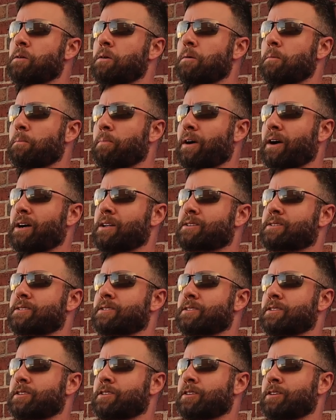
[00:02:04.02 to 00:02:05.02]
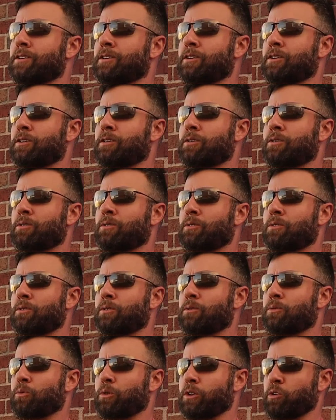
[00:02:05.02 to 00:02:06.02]
But
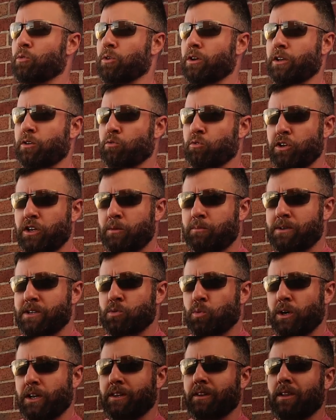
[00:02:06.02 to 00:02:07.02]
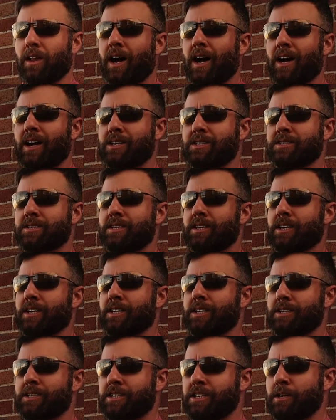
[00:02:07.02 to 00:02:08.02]
when you really read between the lines and you
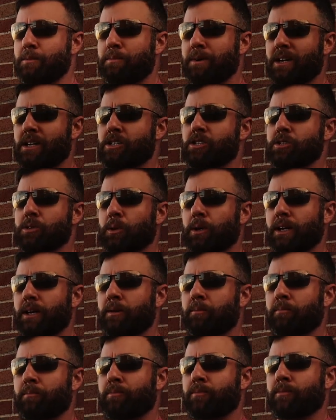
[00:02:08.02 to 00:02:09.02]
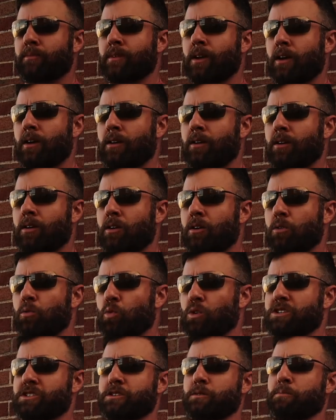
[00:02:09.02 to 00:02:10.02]
get deep into it,
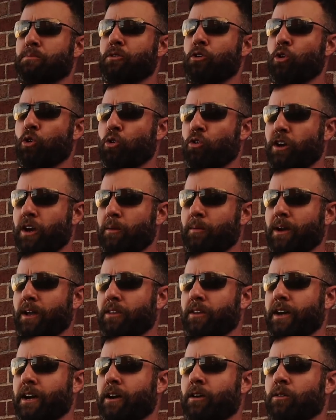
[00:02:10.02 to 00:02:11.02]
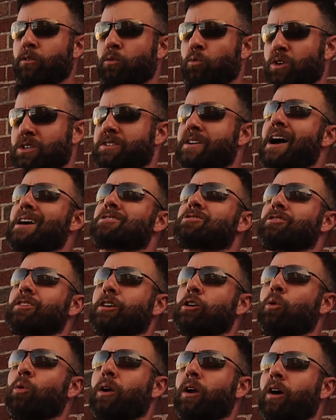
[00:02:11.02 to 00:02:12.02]
what's the programming there? What's actually
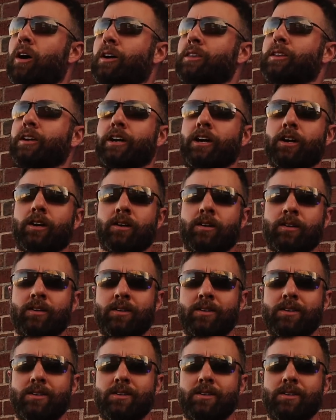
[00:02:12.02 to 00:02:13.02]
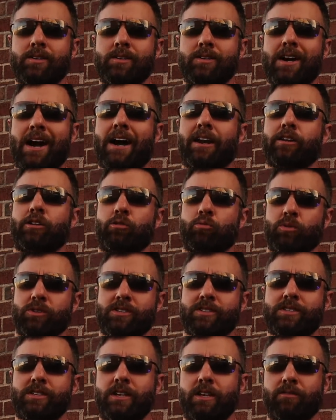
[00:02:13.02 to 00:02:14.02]
going on there? How do you
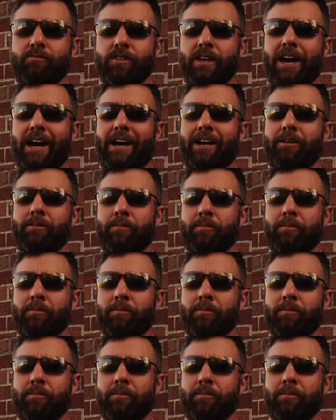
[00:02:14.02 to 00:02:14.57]
receive that?